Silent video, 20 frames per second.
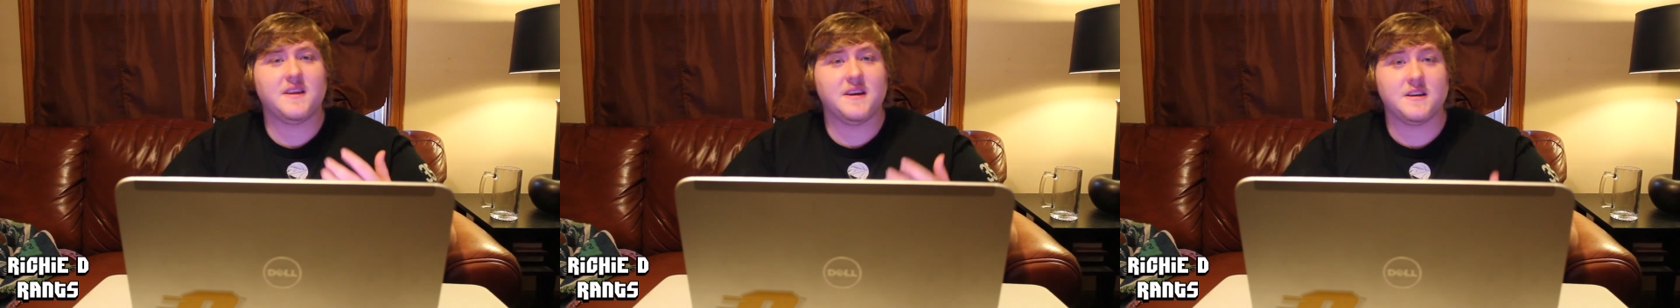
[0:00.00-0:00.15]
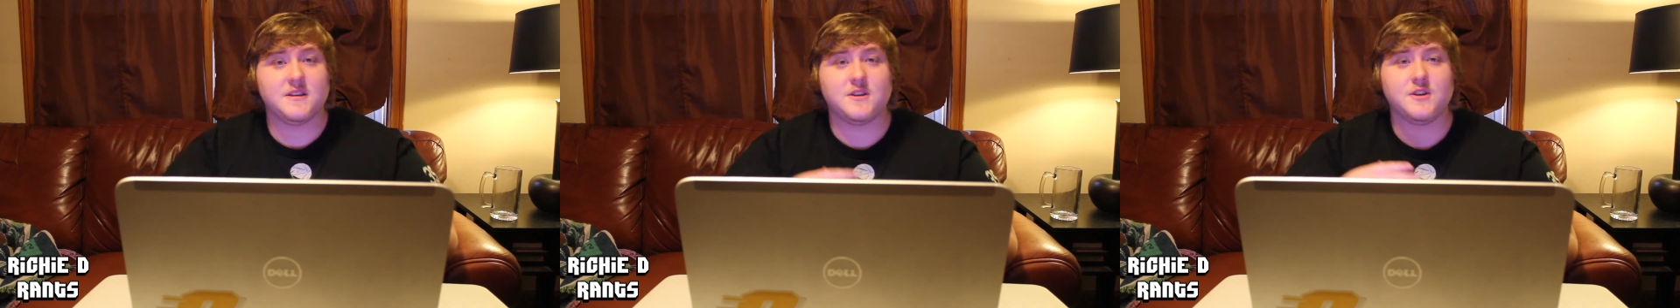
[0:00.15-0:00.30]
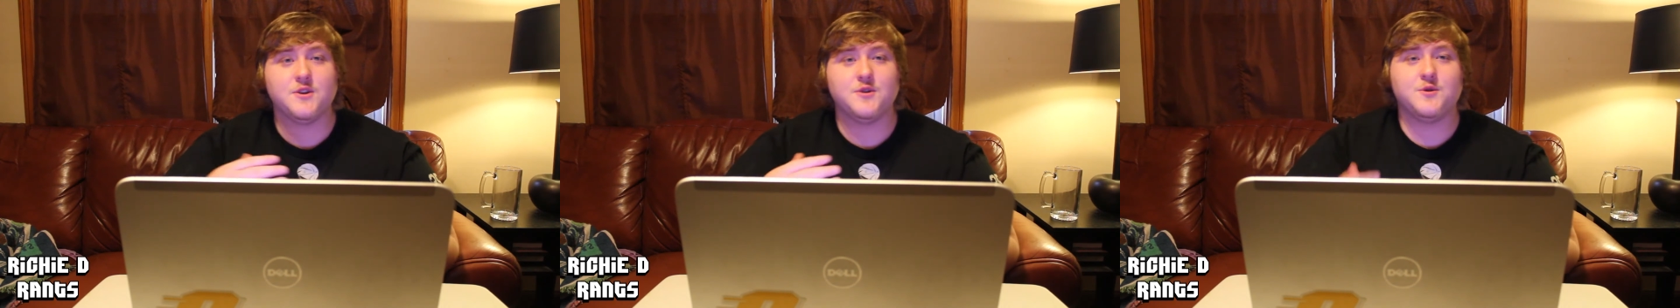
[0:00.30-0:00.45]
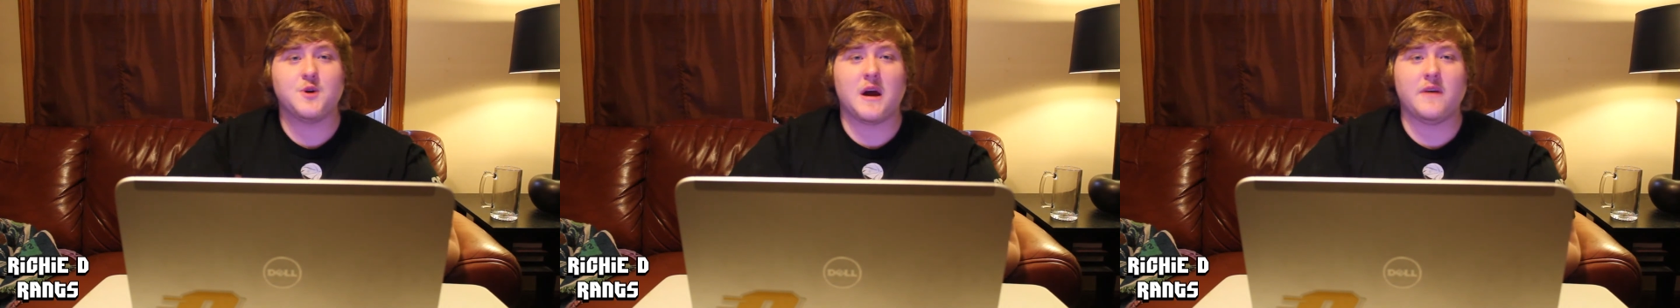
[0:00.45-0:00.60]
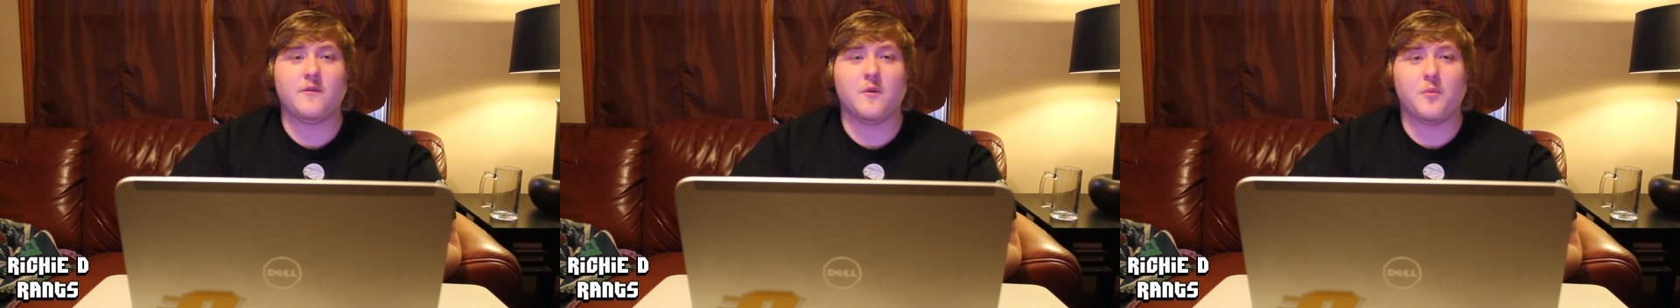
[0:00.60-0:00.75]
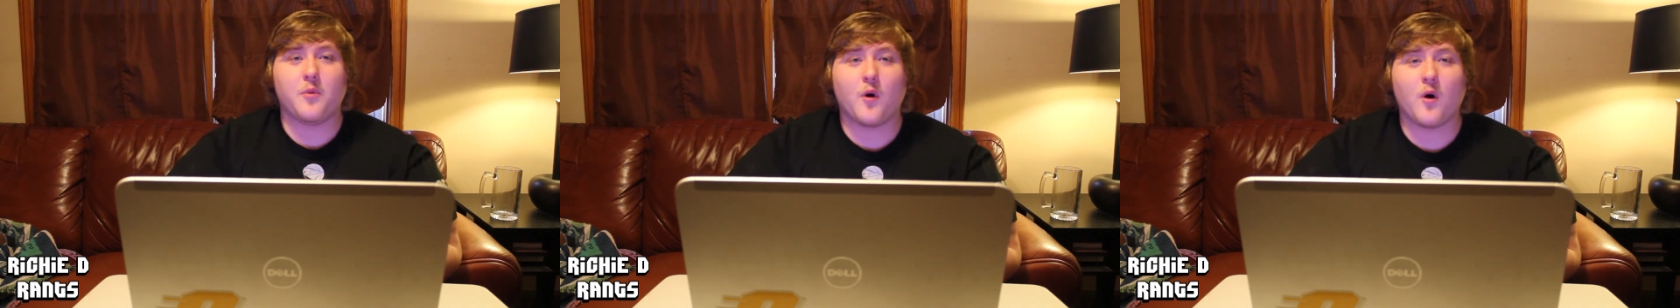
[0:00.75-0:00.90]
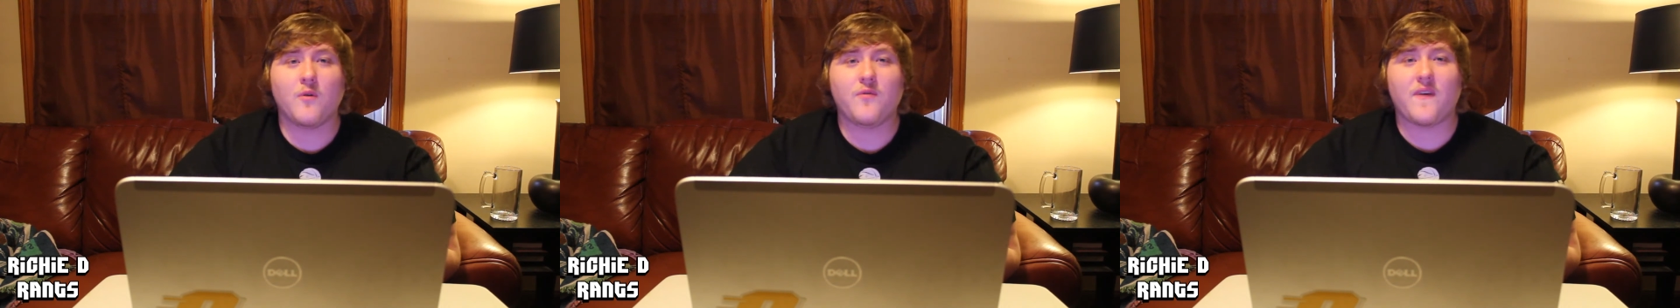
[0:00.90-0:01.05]
things to your driver
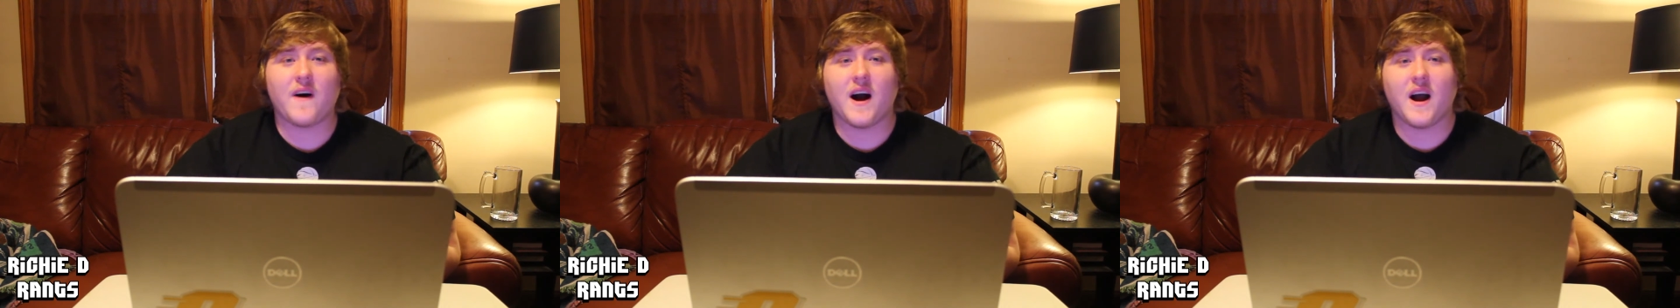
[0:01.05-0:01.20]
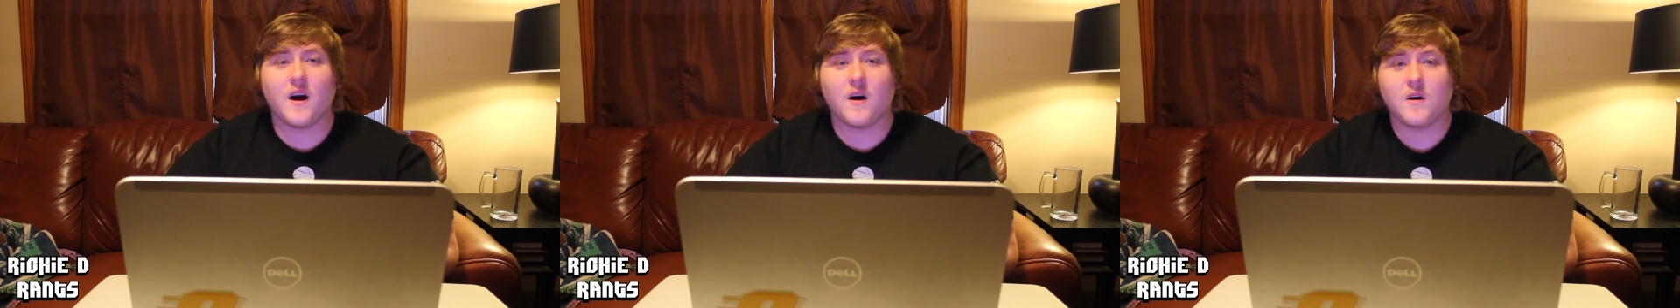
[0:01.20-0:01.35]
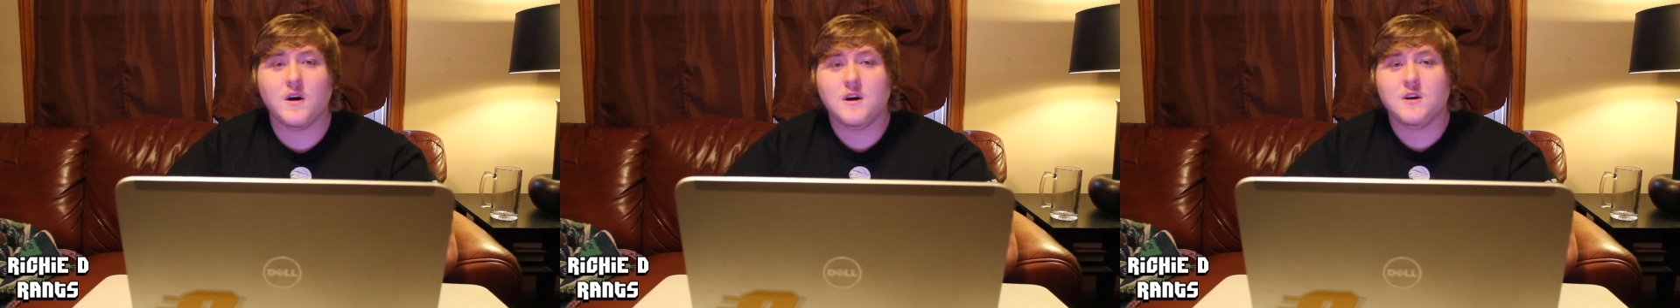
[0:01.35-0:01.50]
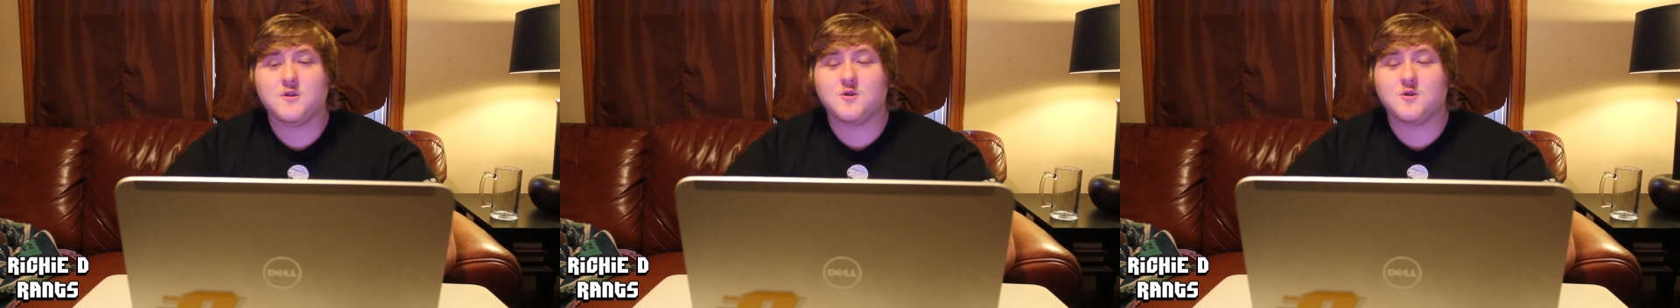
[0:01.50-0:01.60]
profile,